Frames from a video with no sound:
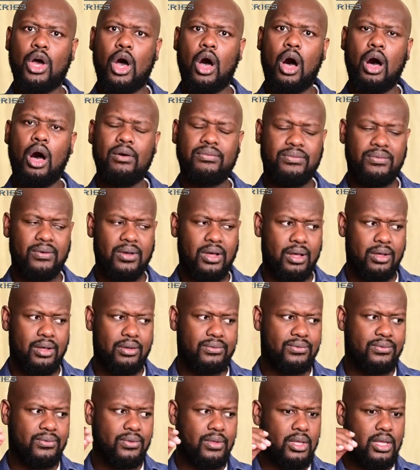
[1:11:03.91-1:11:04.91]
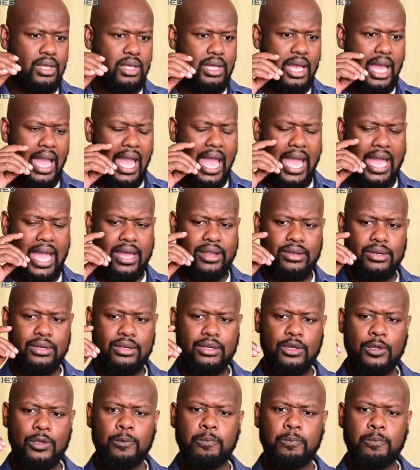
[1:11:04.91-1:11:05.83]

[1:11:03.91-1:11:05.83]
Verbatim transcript: off of, and